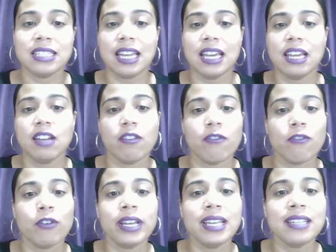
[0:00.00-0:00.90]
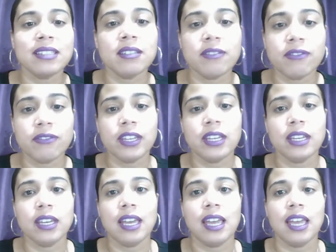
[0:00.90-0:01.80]
like for it to
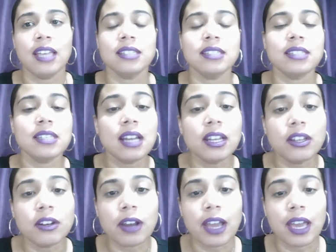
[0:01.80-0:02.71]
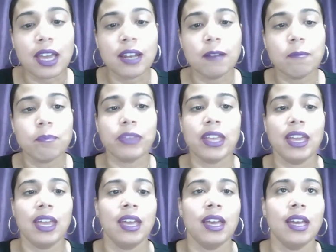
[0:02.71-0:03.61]
fit and sit on your head
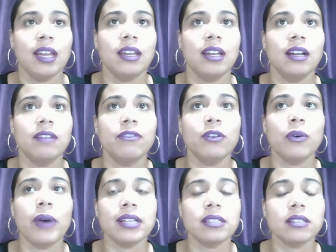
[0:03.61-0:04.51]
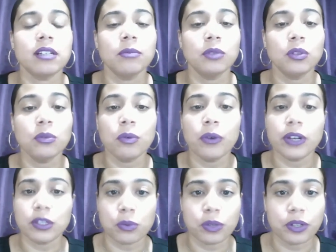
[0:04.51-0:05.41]
and feel as comfortable
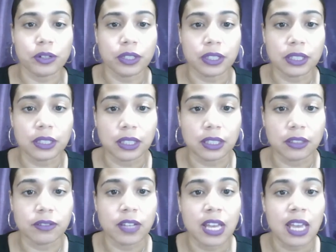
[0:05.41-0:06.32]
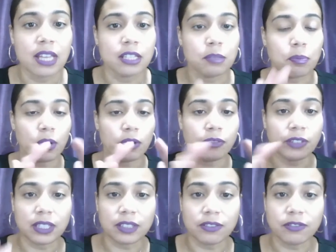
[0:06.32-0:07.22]
as wearing a glove. It's
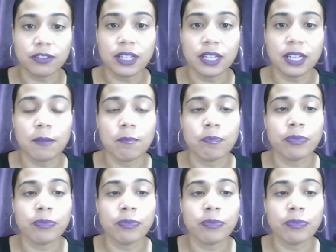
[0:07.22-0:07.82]
perfectly fitted.